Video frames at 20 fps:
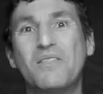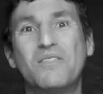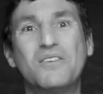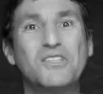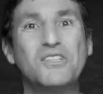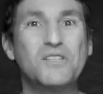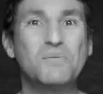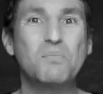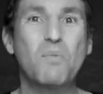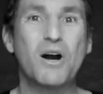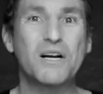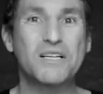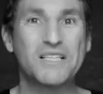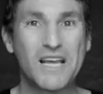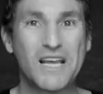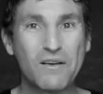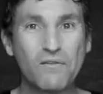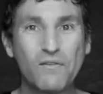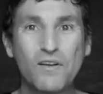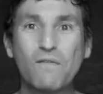This is Marc
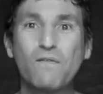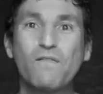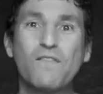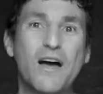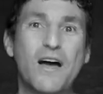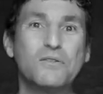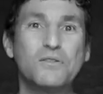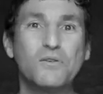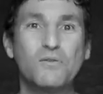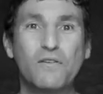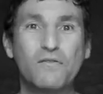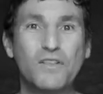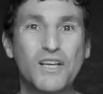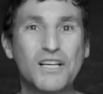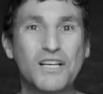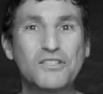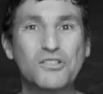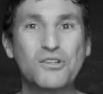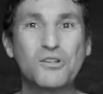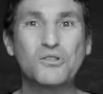David, founder of
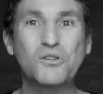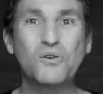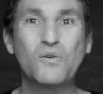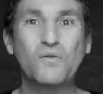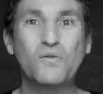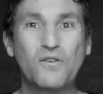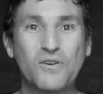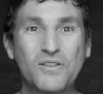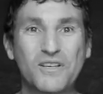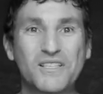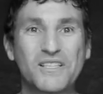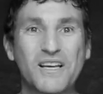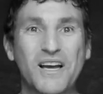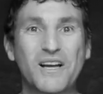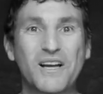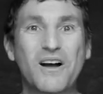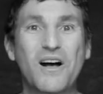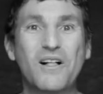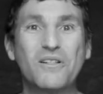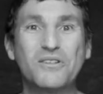the Institute for the
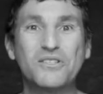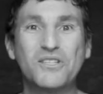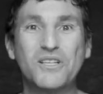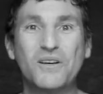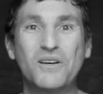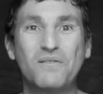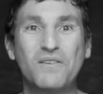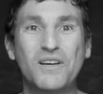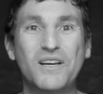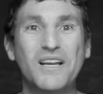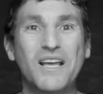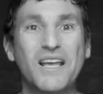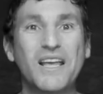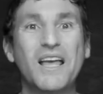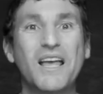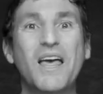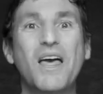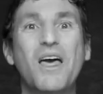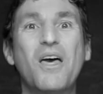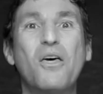Psychology of
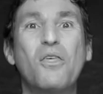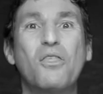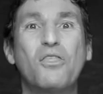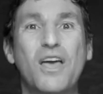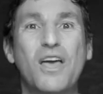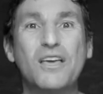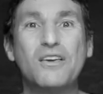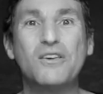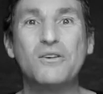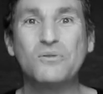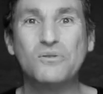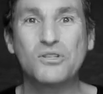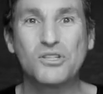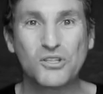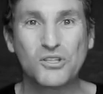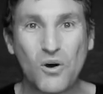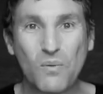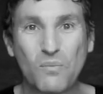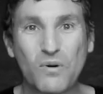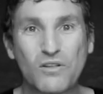Eating. Thank you
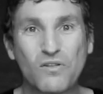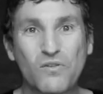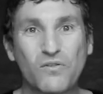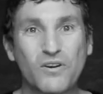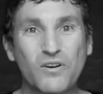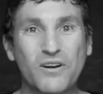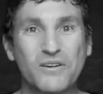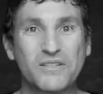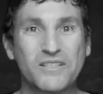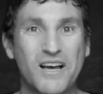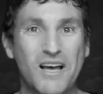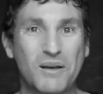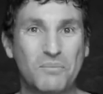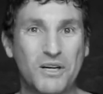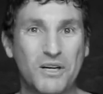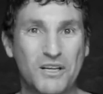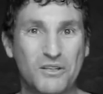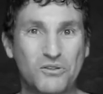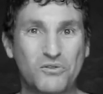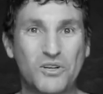so much for your time
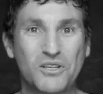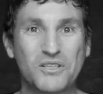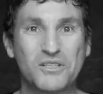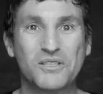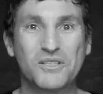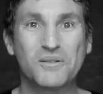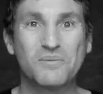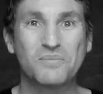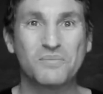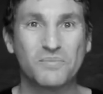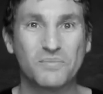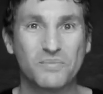and interest.